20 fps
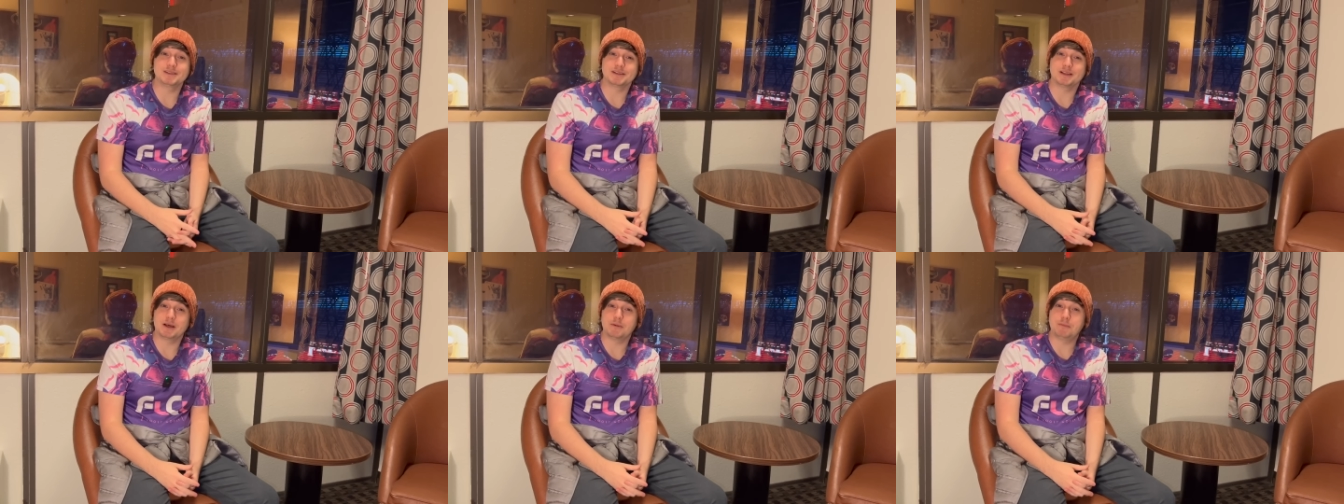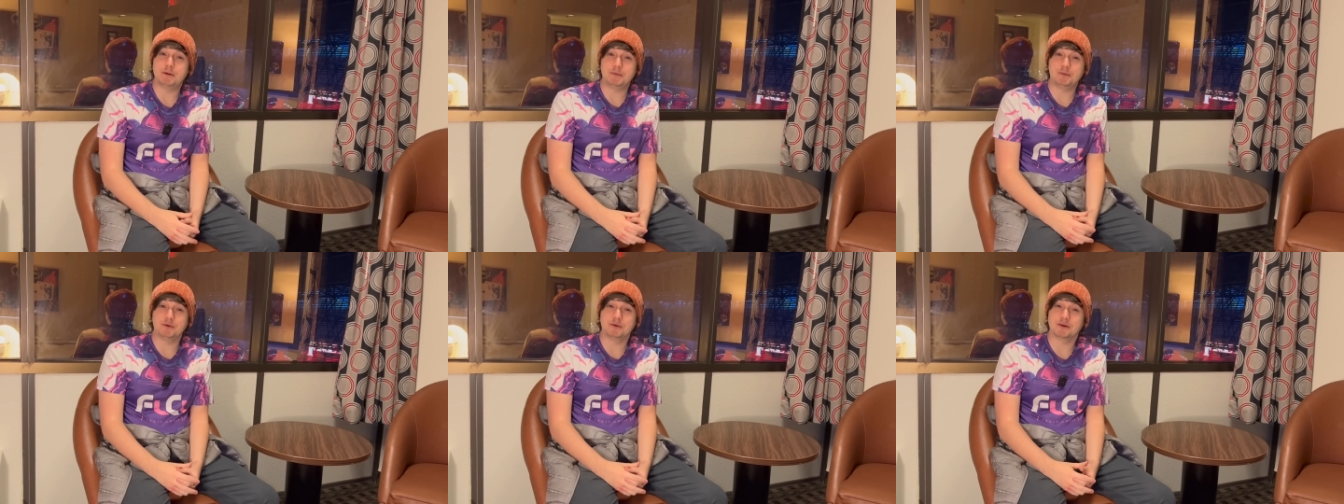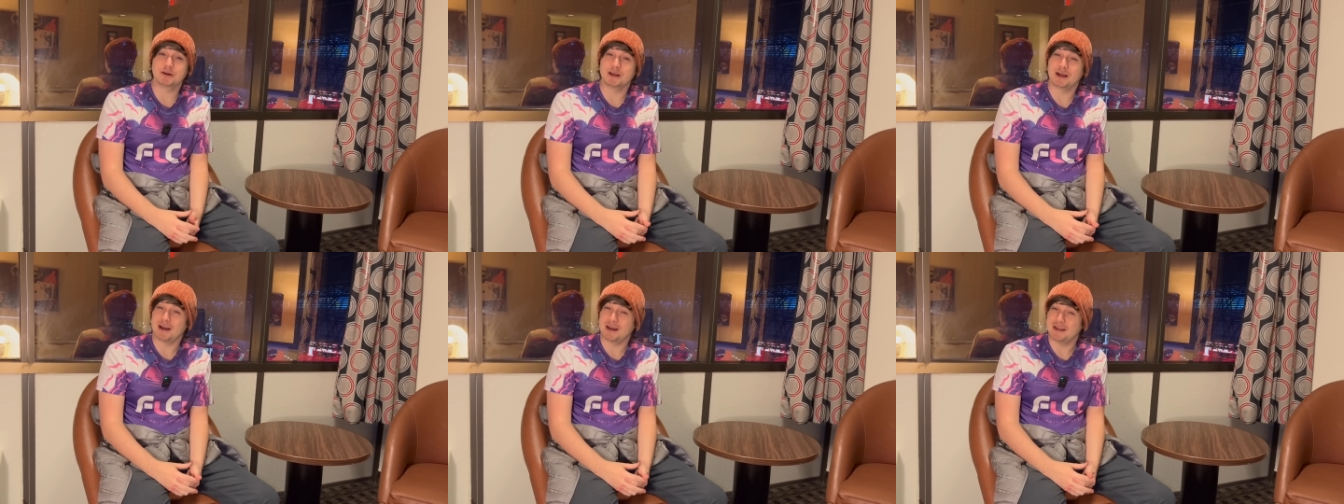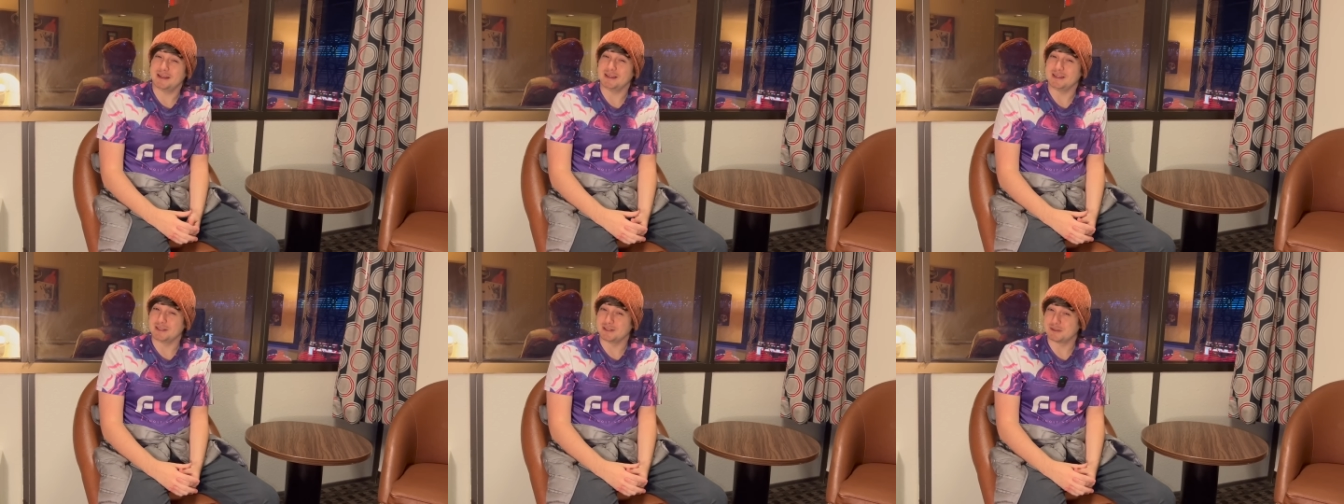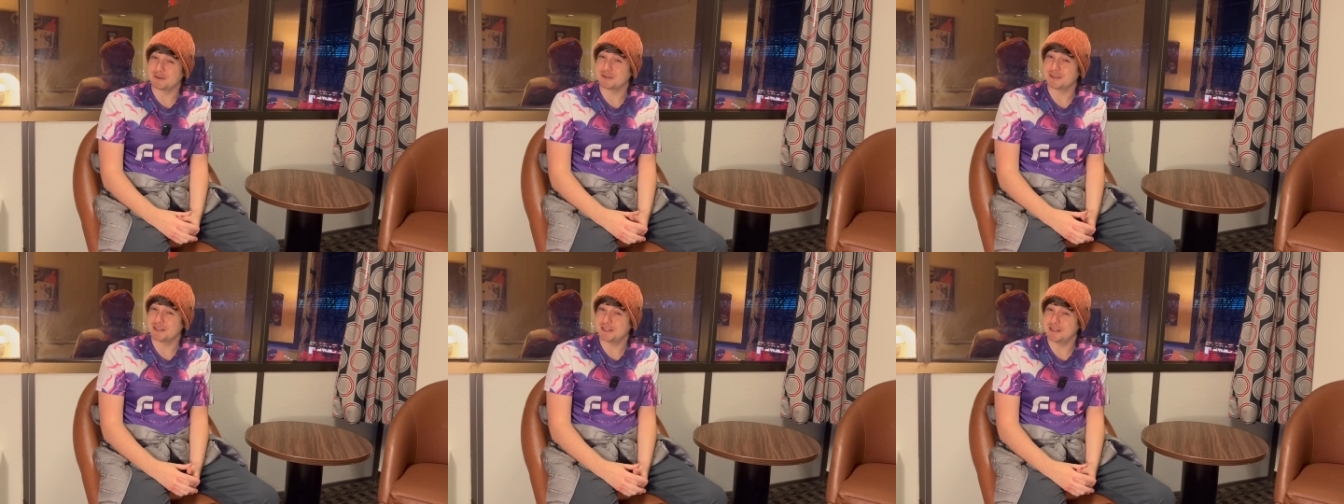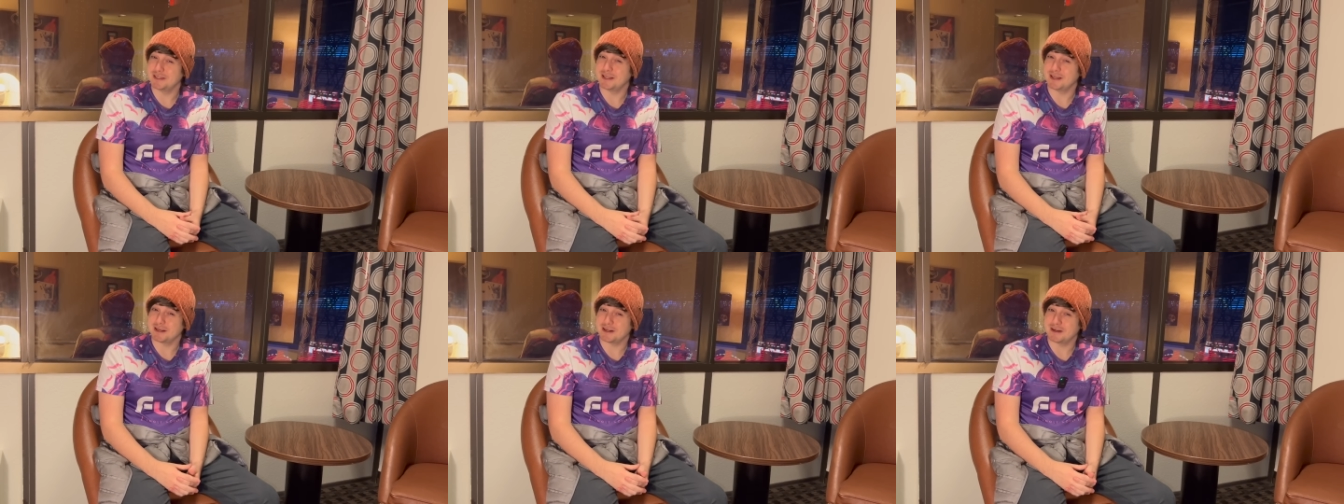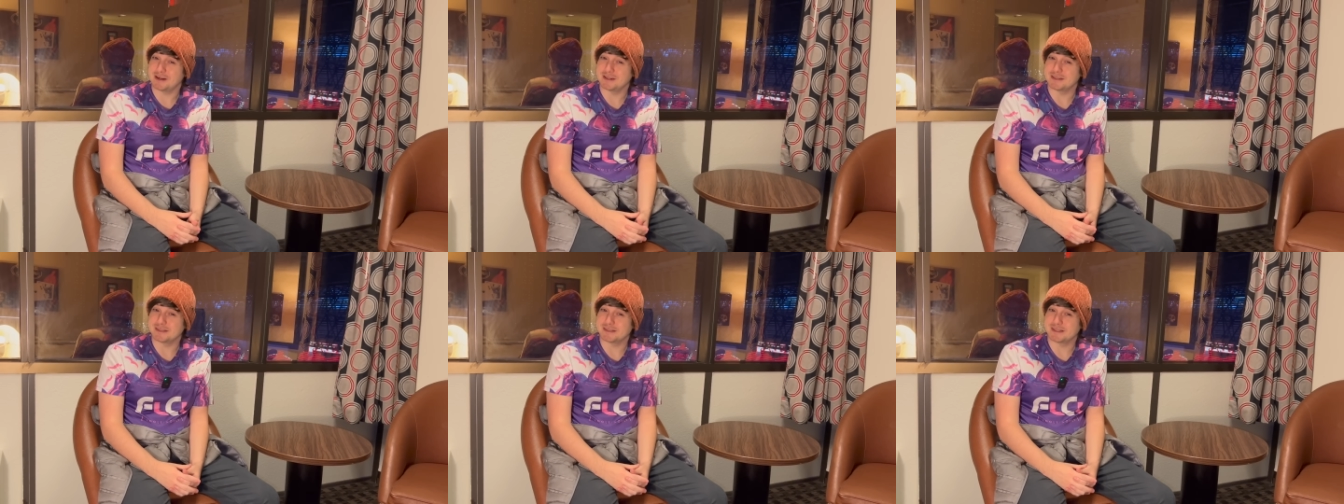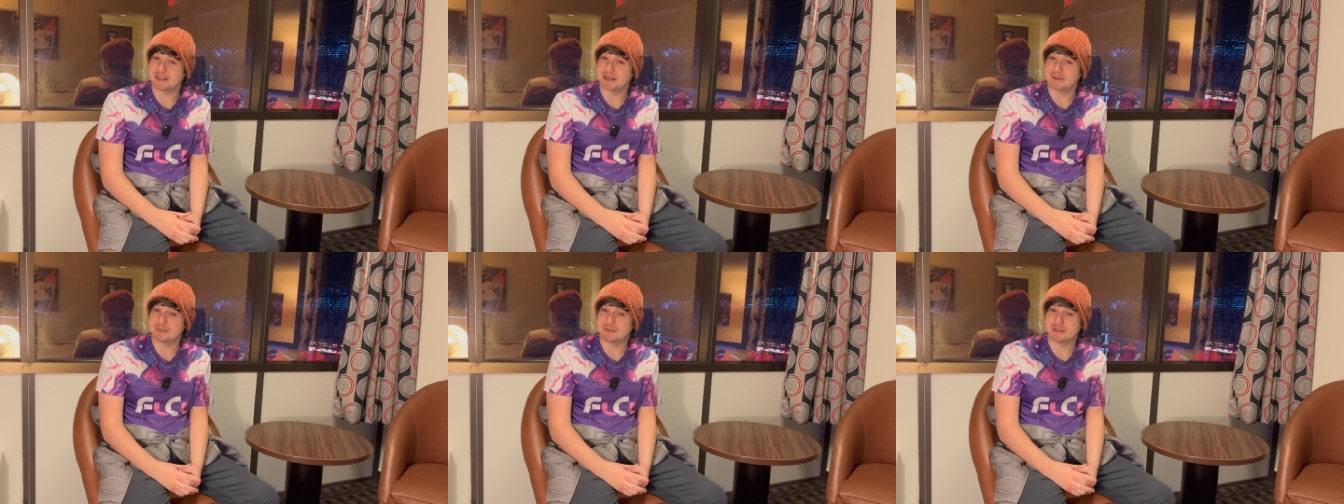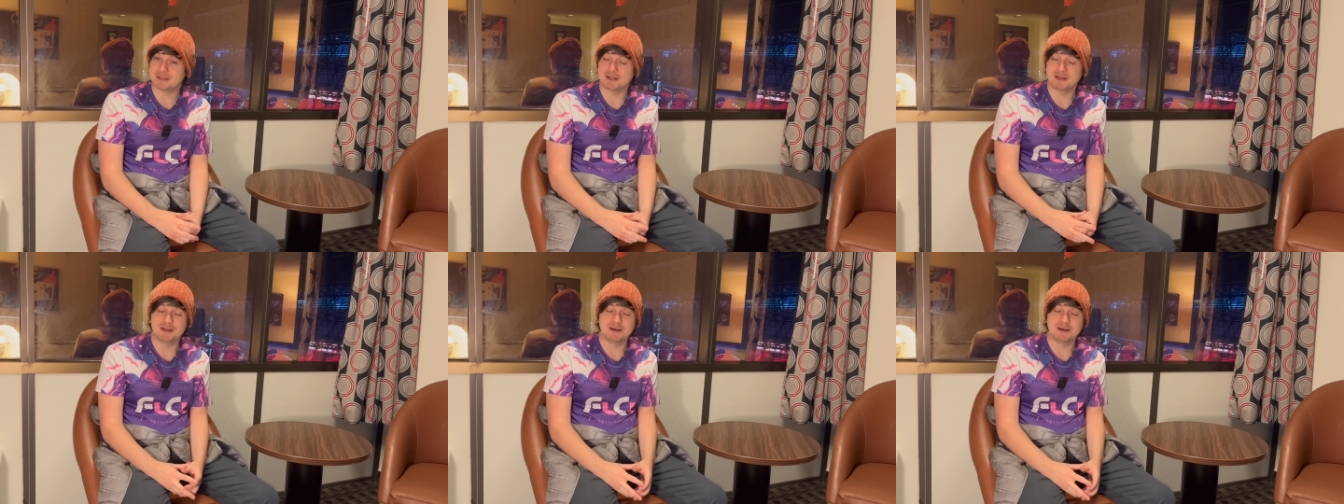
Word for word: A lot of people were kind of interested in that concept.